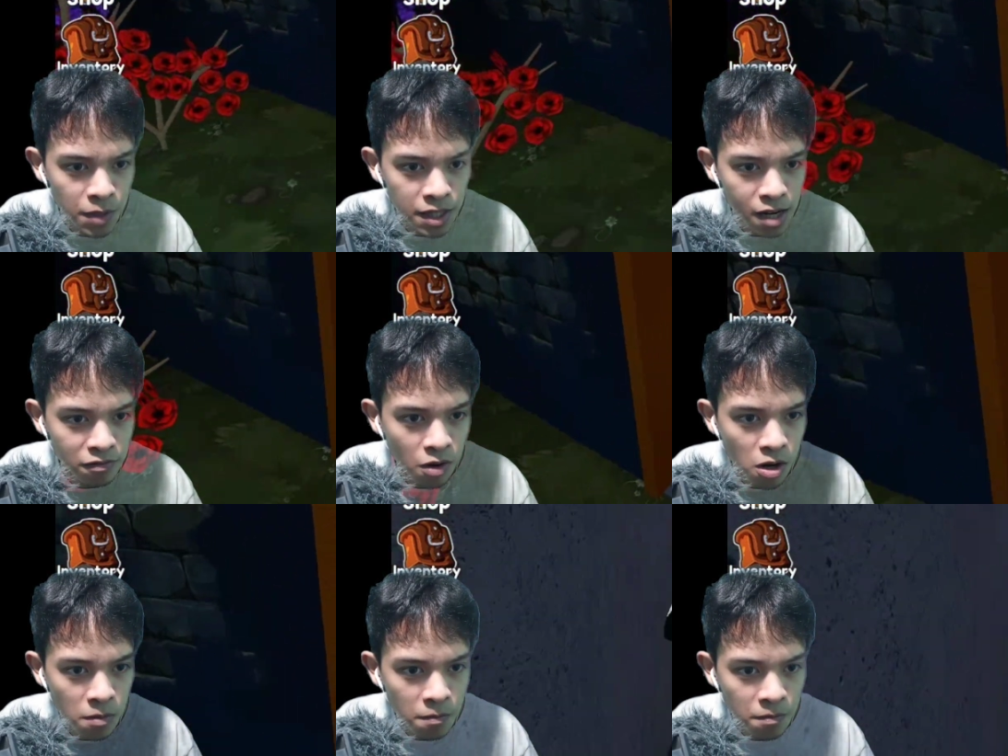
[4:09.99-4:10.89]
Be
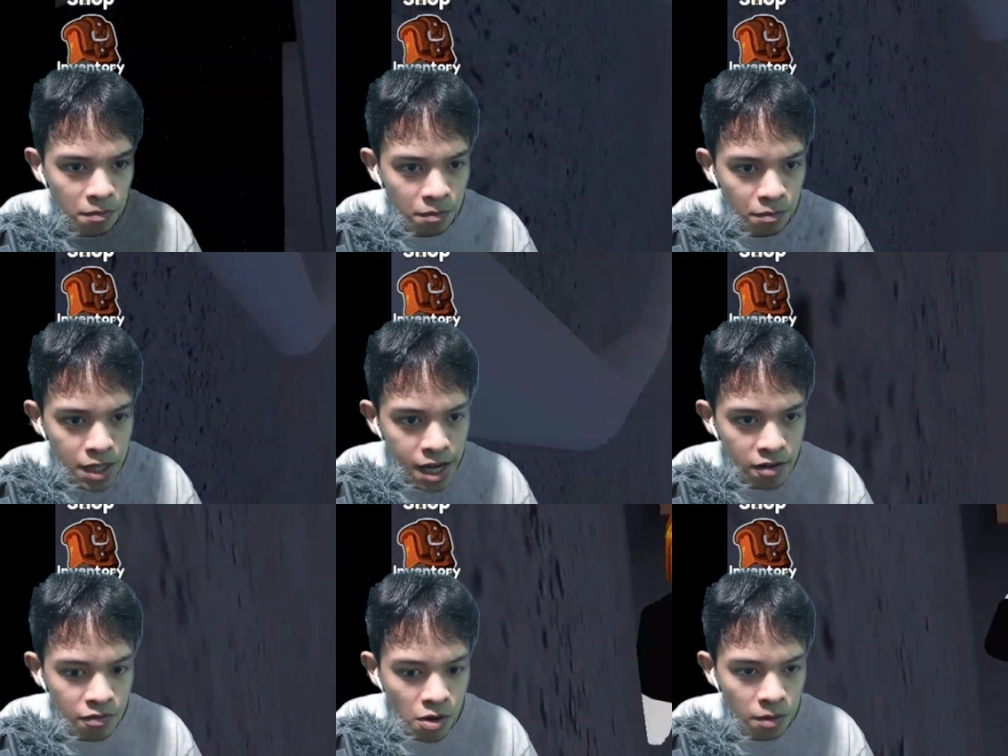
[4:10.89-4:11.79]
careful. Be
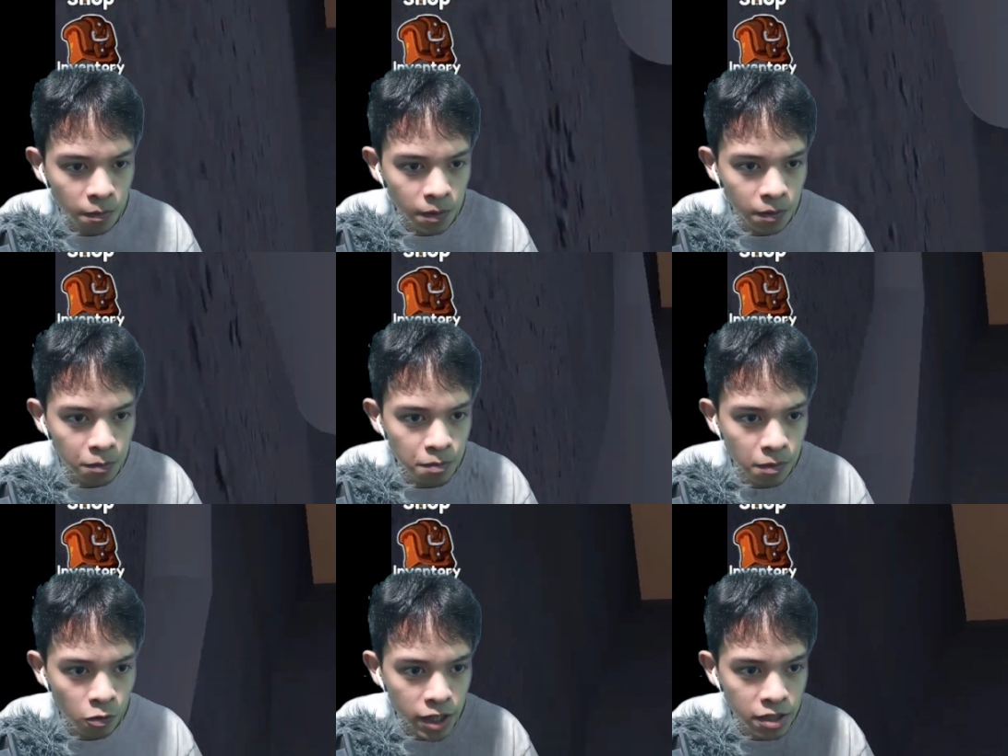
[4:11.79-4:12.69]
careful.
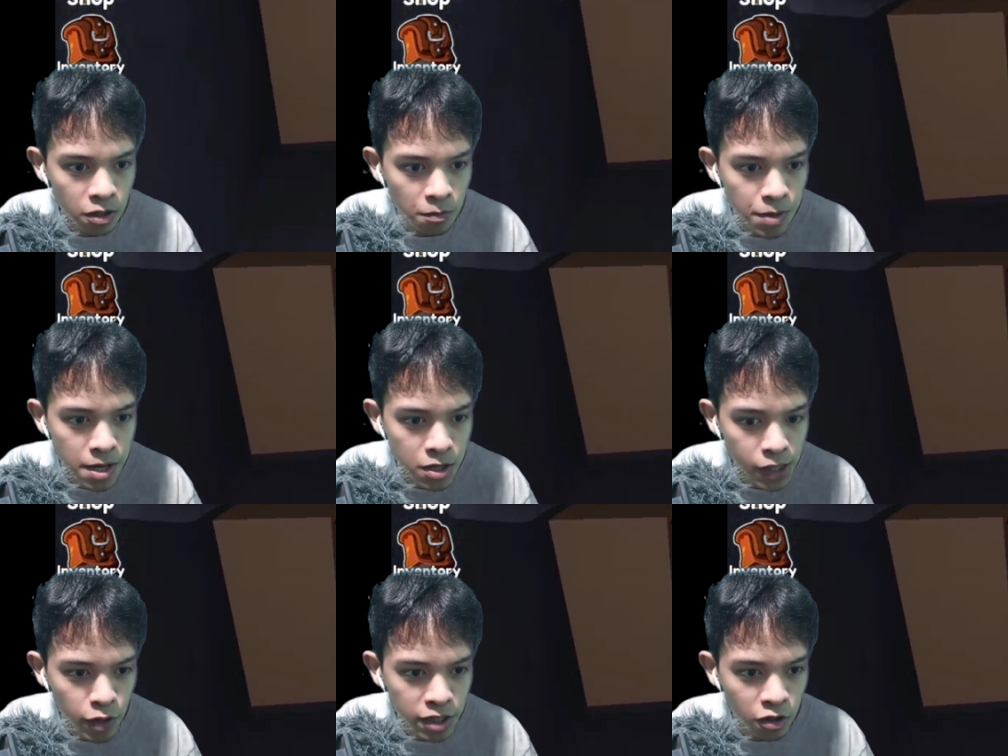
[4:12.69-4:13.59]
Ready your be
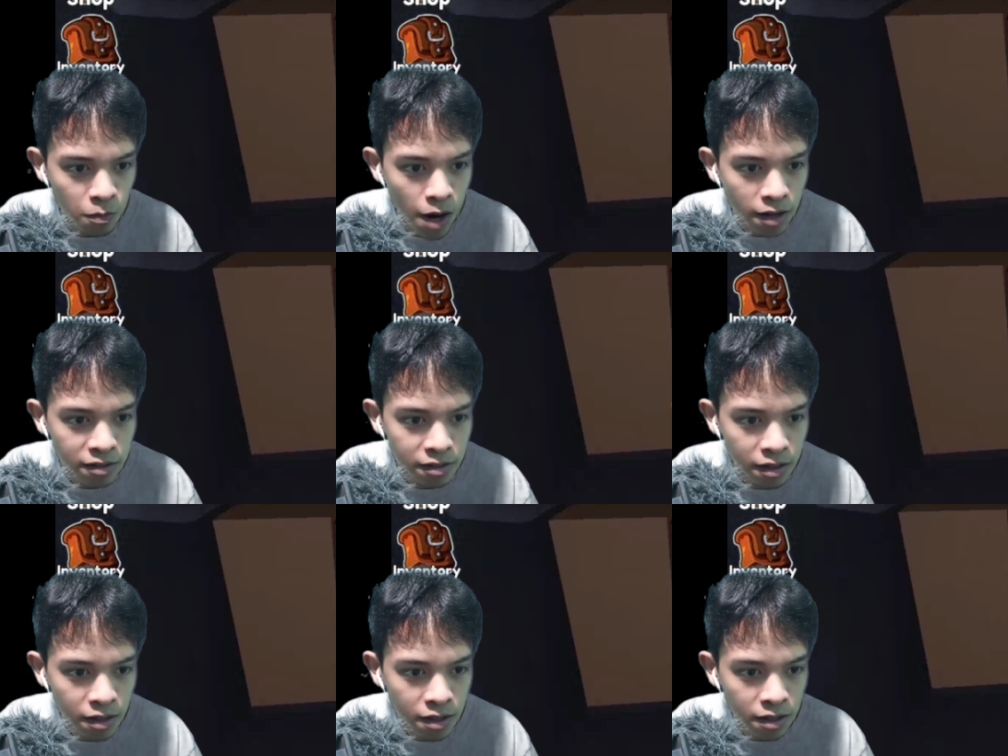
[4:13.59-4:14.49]
you ready your
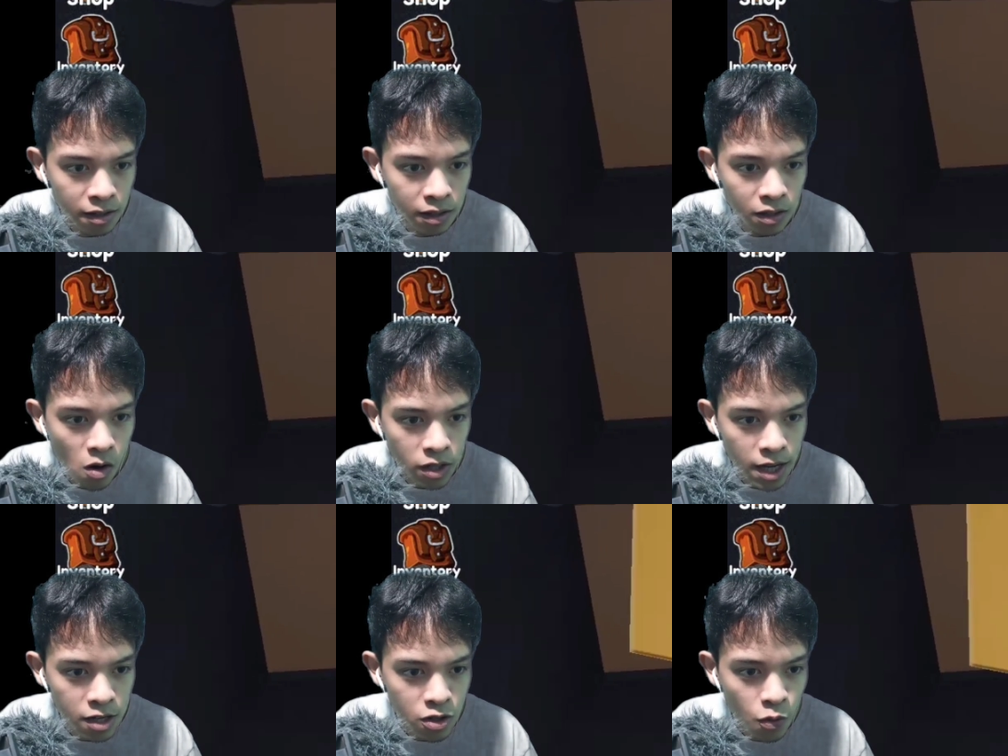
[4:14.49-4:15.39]
box?
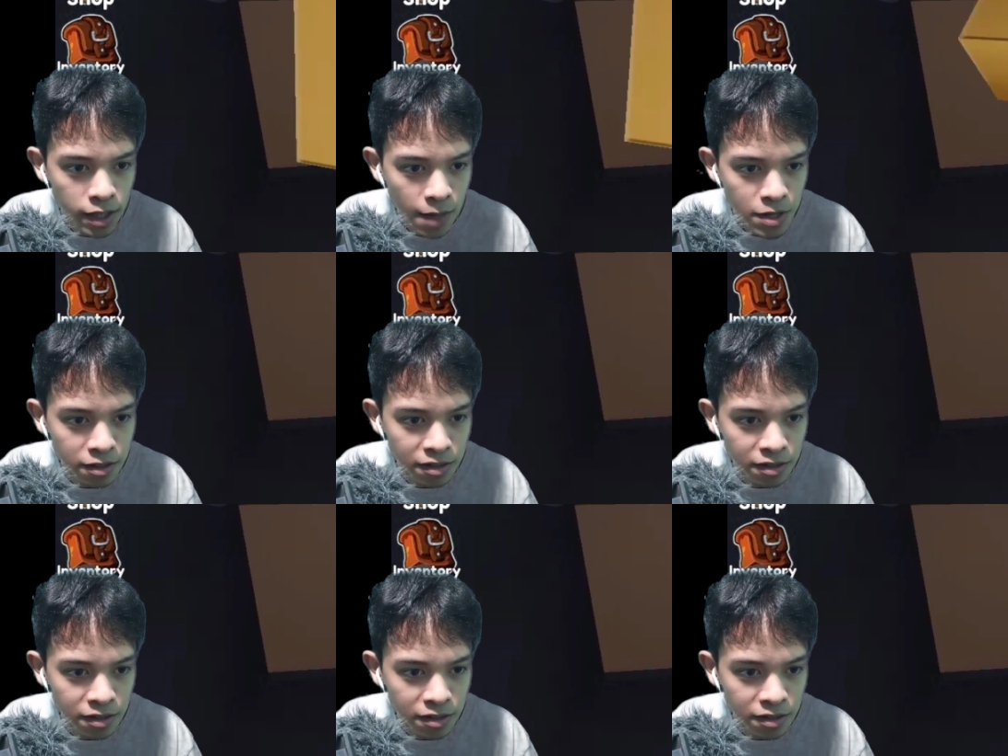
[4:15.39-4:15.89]
Okay, you know what? I'm